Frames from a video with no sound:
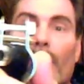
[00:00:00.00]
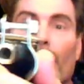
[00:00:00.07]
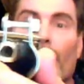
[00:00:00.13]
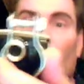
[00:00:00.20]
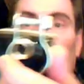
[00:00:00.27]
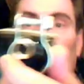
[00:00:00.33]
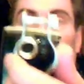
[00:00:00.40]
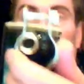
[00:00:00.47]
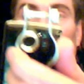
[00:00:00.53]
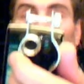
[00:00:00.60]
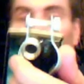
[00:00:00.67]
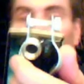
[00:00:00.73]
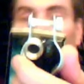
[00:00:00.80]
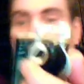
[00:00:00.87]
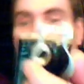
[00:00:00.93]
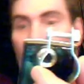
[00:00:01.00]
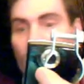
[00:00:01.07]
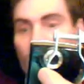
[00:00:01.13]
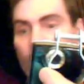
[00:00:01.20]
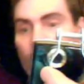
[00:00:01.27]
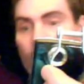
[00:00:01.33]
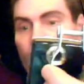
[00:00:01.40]
sure I got.
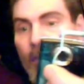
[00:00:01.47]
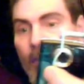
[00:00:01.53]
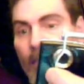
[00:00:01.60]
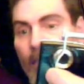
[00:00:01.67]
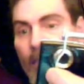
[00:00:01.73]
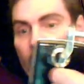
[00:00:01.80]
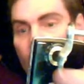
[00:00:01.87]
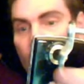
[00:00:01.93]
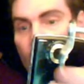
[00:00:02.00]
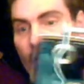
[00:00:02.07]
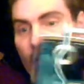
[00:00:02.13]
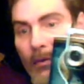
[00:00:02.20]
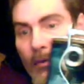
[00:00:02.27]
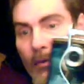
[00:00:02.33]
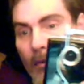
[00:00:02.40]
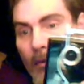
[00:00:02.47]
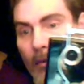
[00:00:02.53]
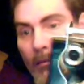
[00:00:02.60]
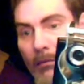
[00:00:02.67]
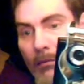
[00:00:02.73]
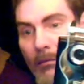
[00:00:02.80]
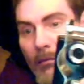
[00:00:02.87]
So you got to do
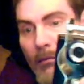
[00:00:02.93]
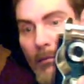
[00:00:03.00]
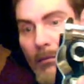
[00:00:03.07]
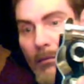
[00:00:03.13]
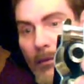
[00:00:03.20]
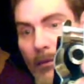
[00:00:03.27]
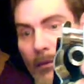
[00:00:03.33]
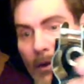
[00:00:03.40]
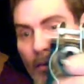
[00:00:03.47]
some. You